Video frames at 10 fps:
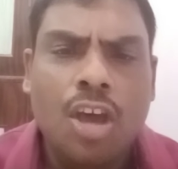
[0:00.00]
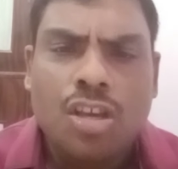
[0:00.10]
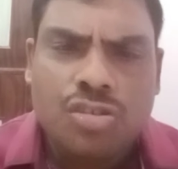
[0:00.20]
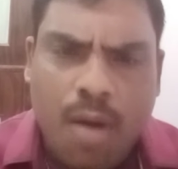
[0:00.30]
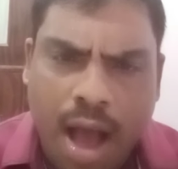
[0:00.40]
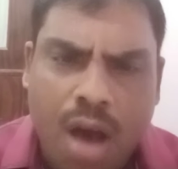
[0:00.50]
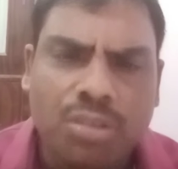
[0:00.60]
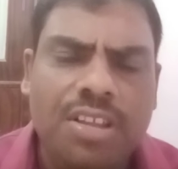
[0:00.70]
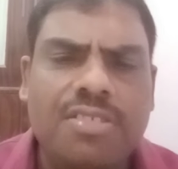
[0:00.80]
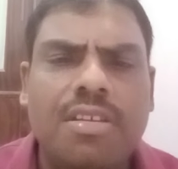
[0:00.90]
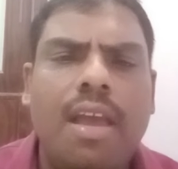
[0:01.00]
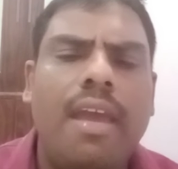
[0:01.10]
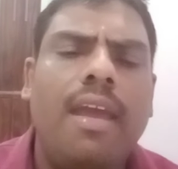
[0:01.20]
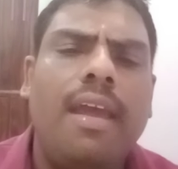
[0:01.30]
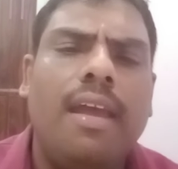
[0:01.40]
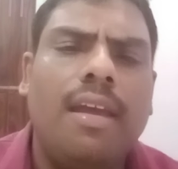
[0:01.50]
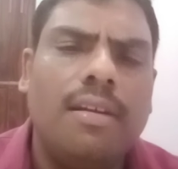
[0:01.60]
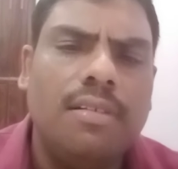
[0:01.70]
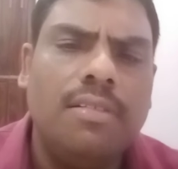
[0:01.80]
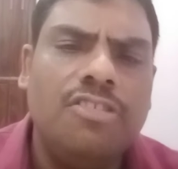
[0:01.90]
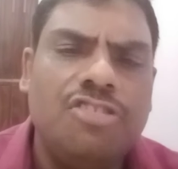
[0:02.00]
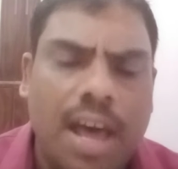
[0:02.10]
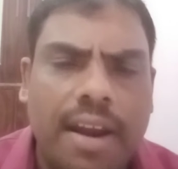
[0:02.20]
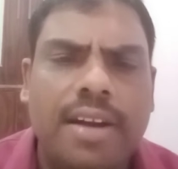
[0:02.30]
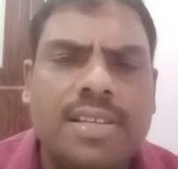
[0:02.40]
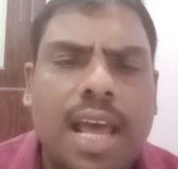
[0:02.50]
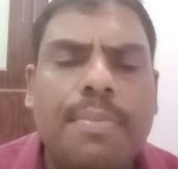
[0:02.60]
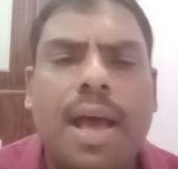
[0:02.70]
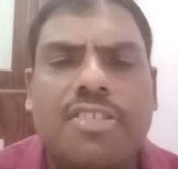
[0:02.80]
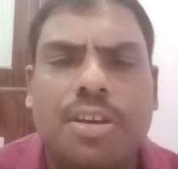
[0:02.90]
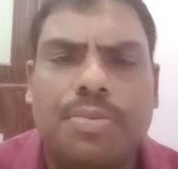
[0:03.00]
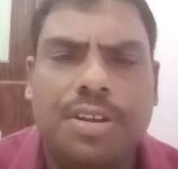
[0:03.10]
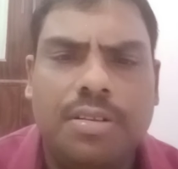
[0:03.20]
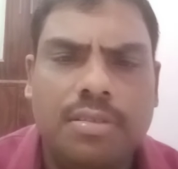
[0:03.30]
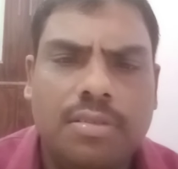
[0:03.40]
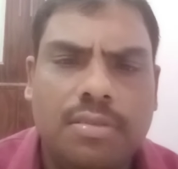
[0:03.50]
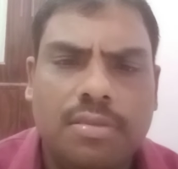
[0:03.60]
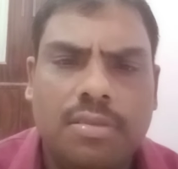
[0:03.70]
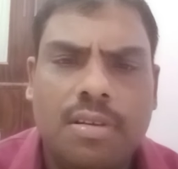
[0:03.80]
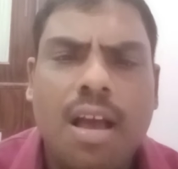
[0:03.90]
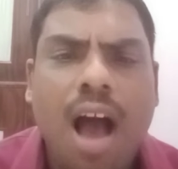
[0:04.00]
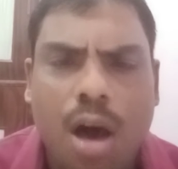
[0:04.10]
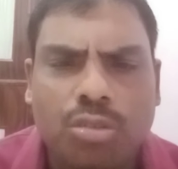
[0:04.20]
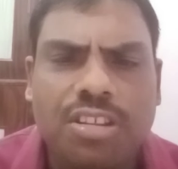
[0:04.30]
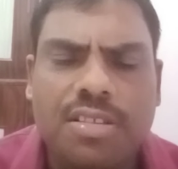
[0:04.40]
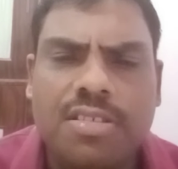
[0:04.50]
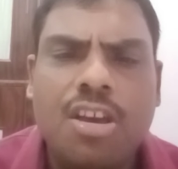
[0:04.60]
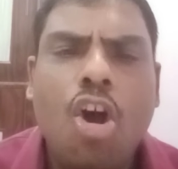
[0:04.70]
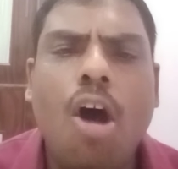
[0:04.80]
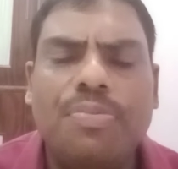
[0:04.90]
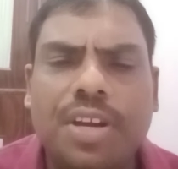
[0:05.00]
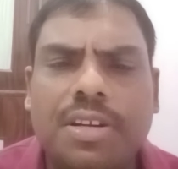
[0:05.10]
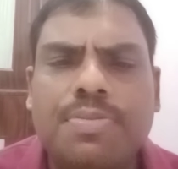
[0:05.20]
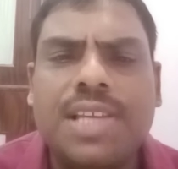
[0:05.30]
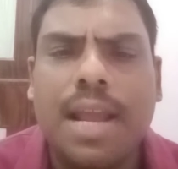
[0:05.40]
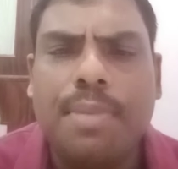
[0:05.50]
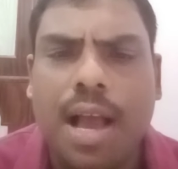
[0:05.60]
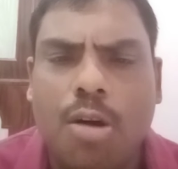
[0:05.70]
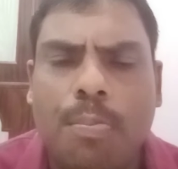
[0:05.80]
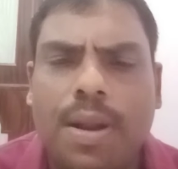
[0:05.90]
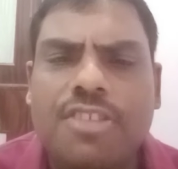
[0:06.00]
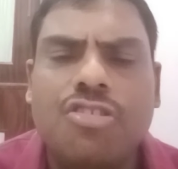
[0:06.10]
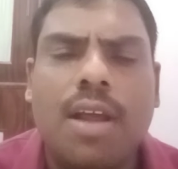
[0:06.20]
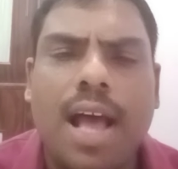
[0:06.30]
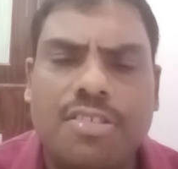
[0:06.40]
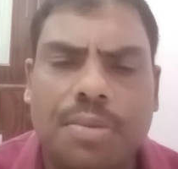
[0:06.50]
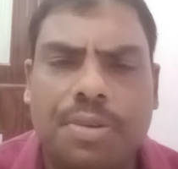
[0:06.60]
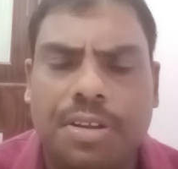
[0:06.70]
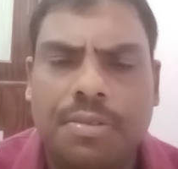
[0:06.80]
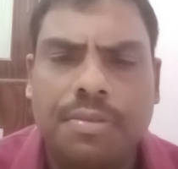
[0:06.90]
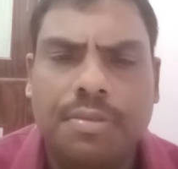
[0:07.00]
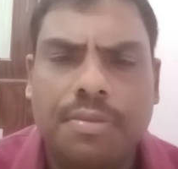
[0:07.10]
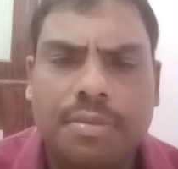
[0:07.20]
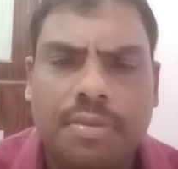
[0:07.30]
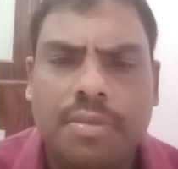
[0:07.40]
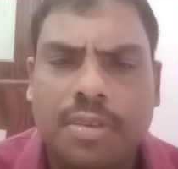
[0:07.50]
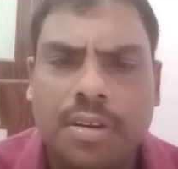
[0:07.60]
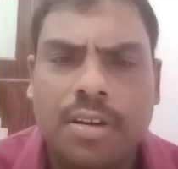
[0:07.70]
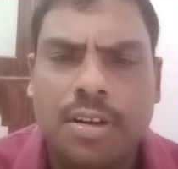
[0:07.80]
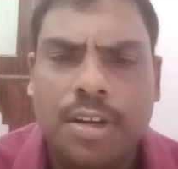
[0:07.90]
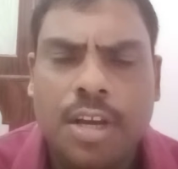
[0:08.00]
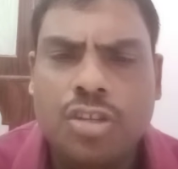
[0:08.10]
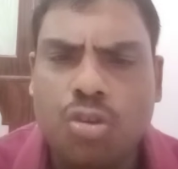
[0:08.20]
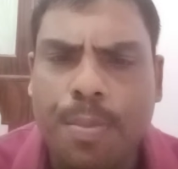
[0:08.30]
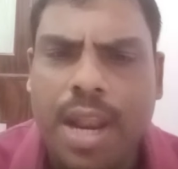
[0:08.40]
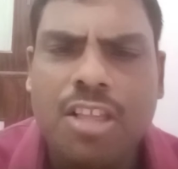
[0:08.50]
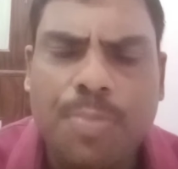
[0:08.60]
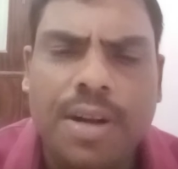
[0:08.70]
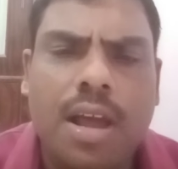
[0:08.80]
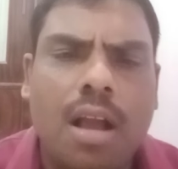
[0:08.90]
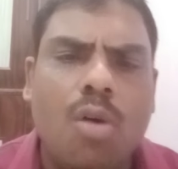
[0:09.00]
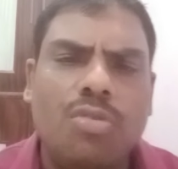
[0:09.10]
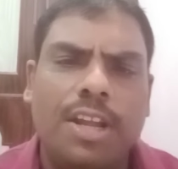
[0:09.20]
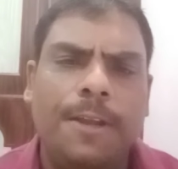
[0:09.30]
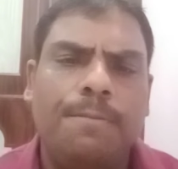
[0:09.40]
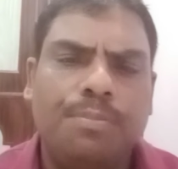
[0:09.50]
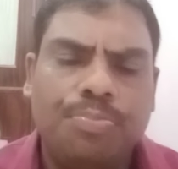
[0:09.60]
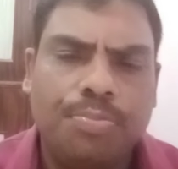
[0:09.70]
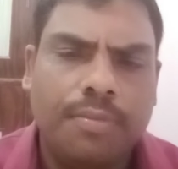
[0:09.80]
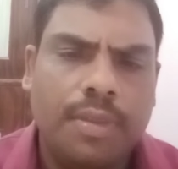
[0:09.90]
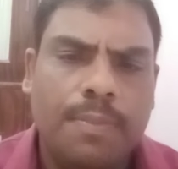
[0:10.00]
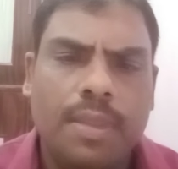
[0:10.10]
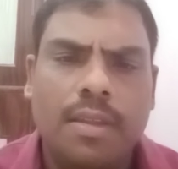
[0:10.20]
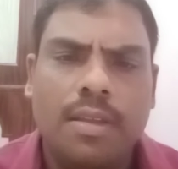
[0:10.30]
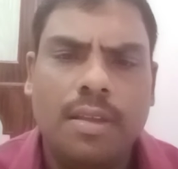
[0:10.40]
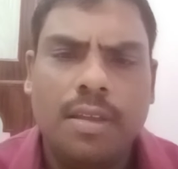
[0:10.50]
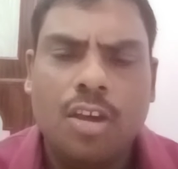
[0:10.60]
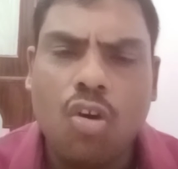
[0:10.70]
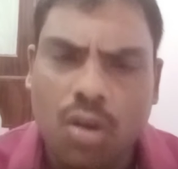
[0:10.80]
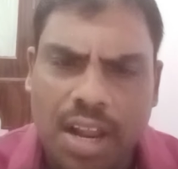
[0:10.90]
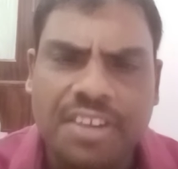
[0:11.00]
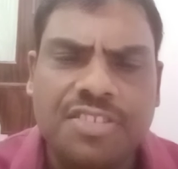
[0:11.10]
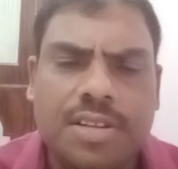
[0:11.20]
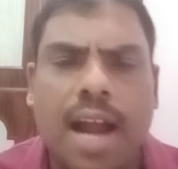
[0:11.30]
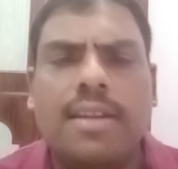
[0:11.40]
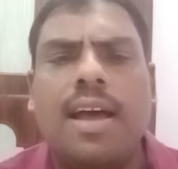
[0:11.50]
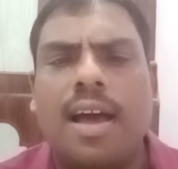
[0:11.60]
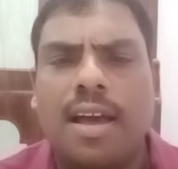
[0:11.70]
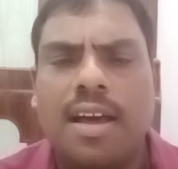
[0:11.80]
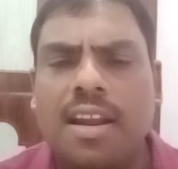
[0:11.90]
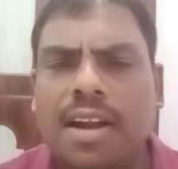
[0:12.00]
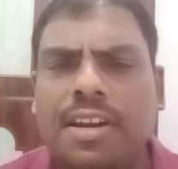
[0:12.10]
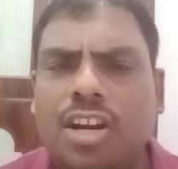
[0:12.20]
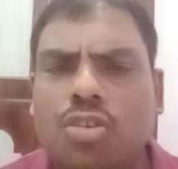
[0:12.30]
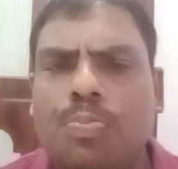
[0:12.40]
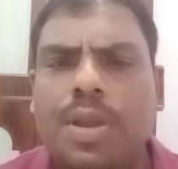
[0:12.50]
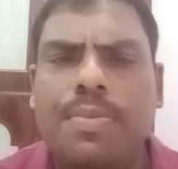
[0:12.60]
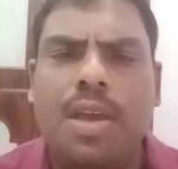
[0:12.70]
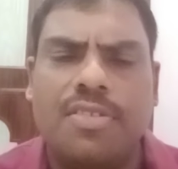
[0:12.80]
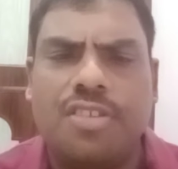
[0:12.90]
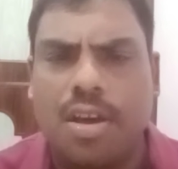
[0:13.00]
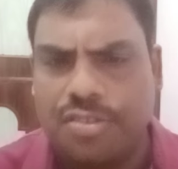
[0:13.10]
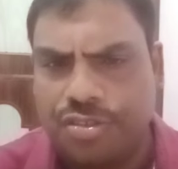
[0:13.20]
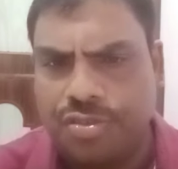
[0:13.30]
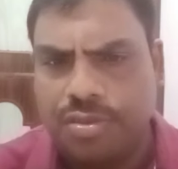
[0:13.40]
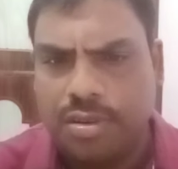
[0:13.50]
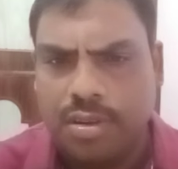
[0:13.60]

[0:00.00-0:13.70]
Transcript: So how these targets can be achieved? How these objectives can be accomplished or achieved? So management accounting collects data relating to previous years.